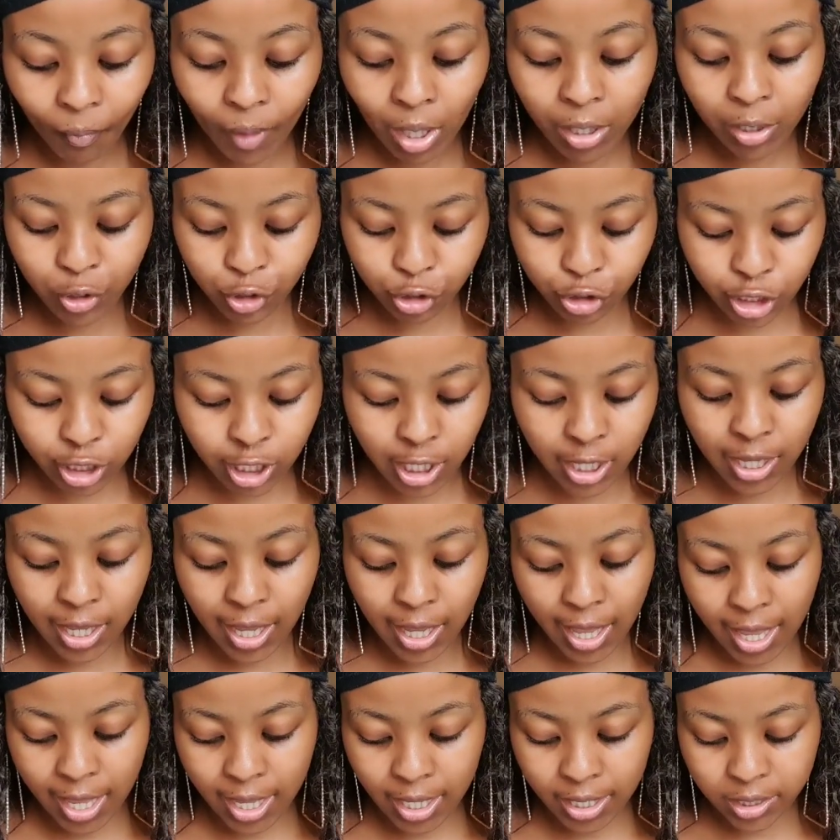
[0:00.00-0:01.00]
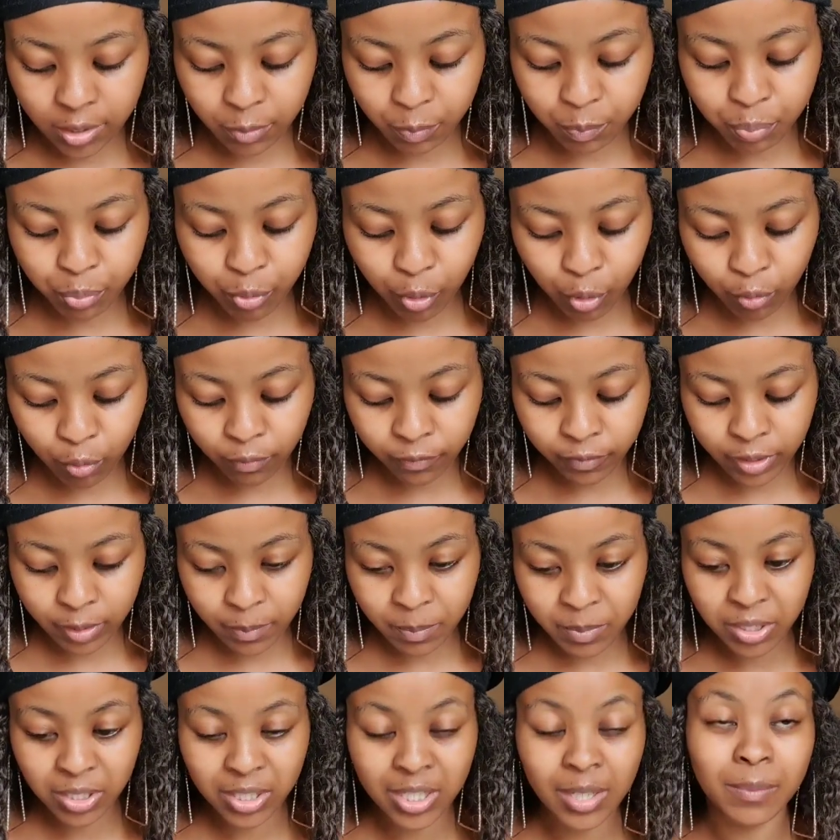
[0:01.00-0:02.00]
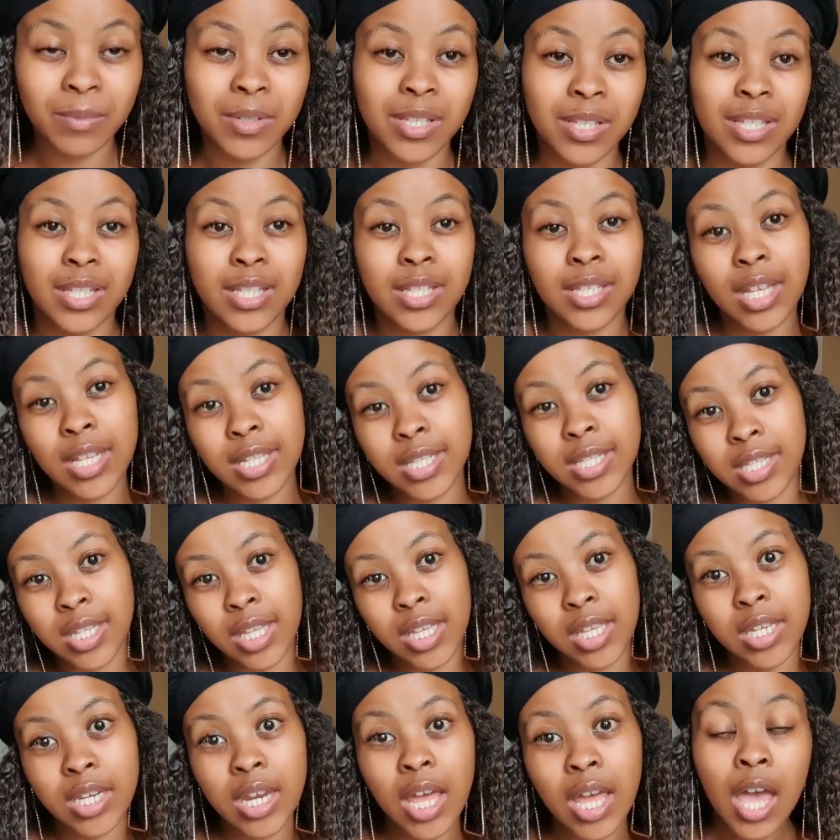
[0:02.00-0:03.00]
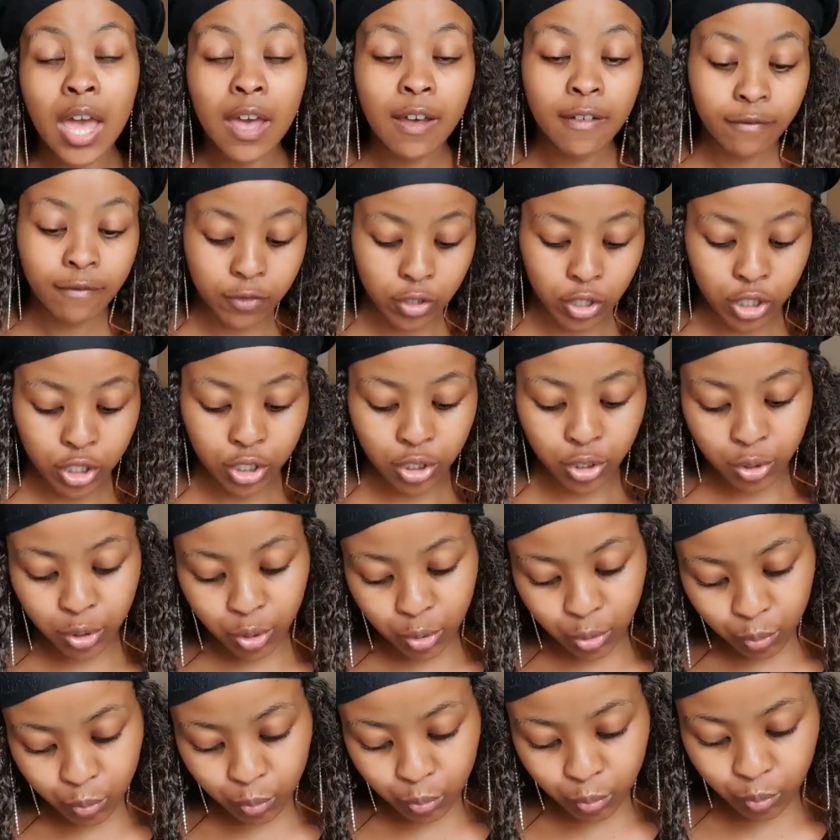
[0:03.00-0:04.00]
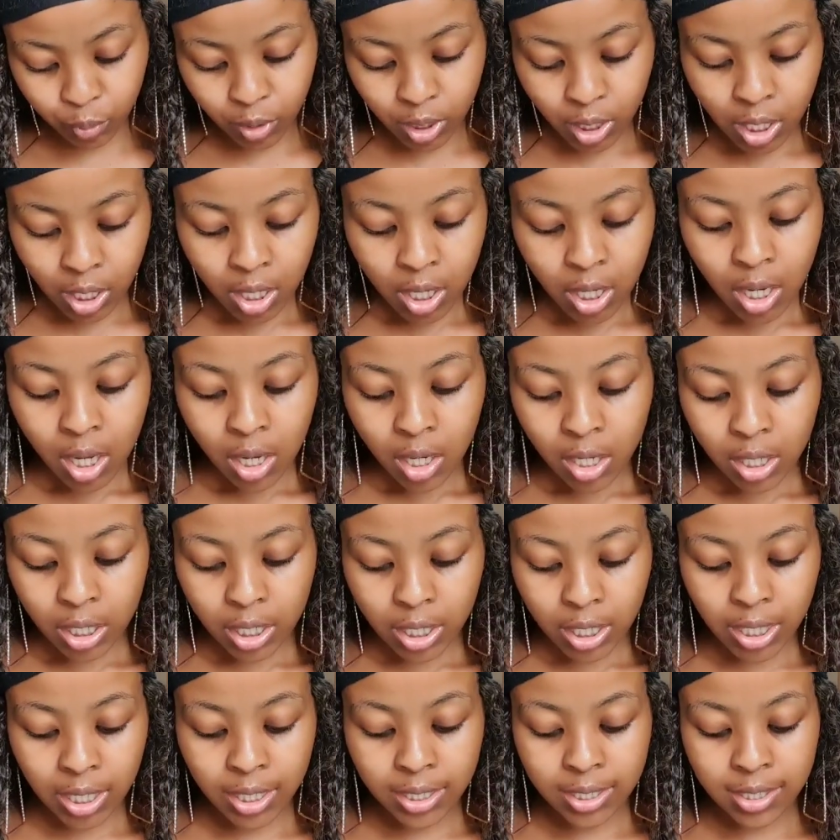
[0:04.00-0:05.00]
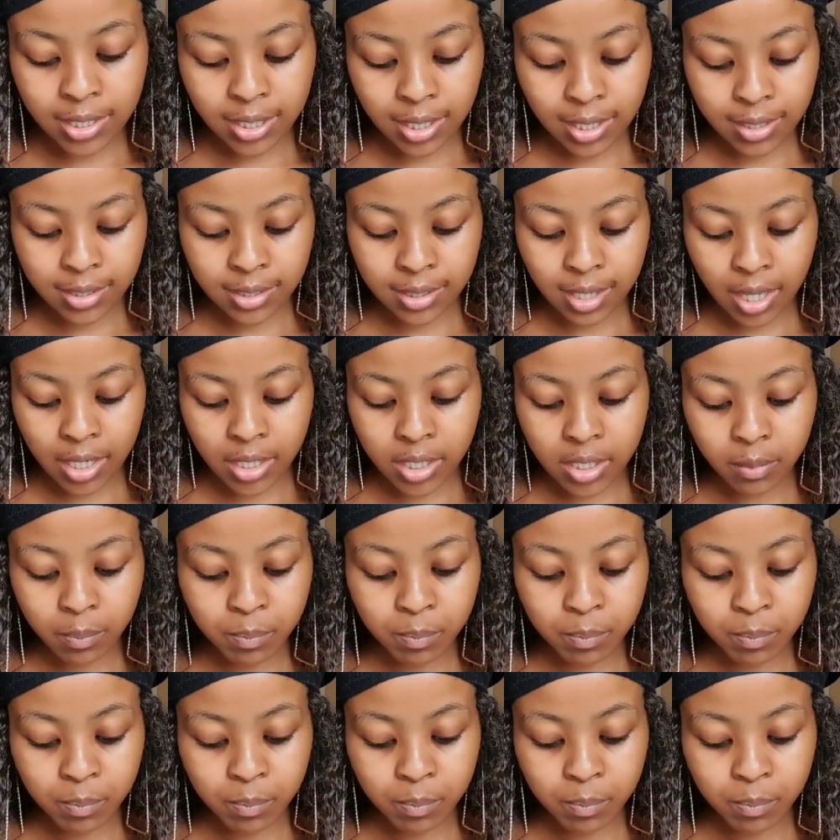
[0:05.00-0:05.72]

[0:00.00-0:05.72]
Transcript: looking at Proverbs chapter 16 verse 2 it says that